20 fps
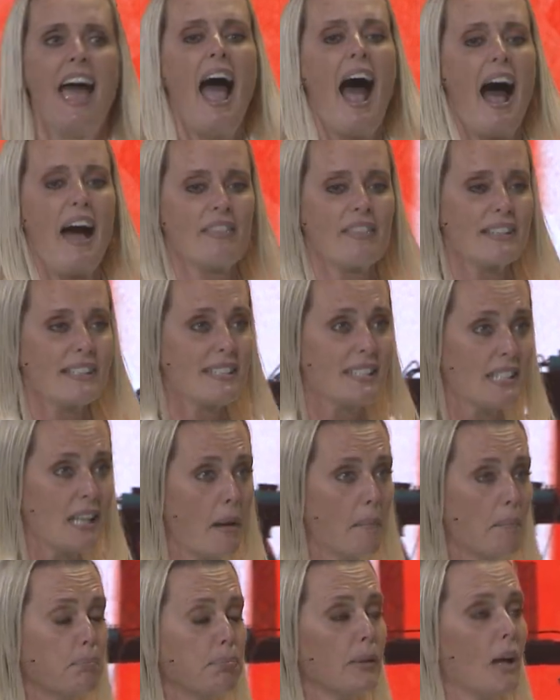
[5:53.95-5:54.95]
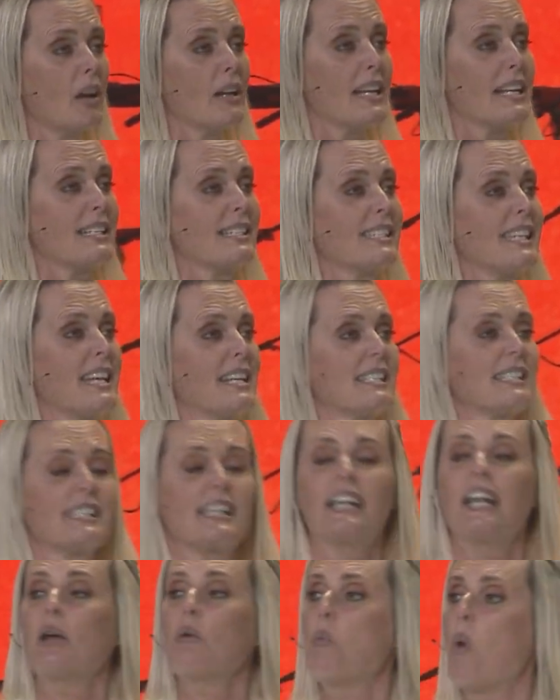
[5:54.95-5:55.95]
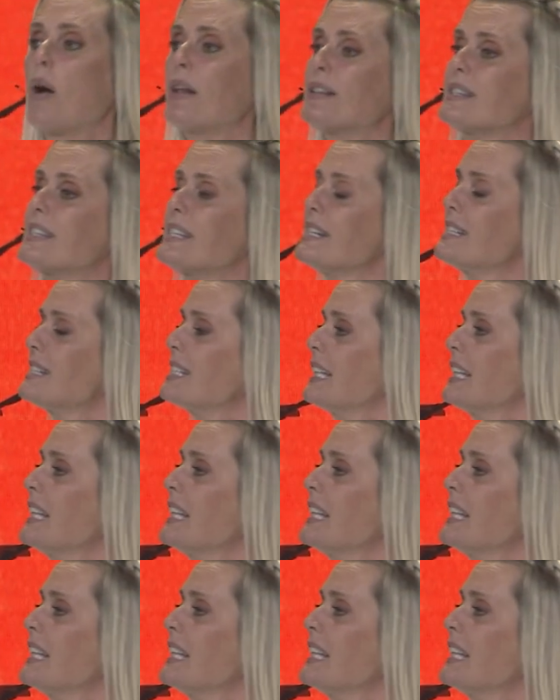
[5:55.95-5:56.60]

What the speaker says: And the subplot is this, that he wants it to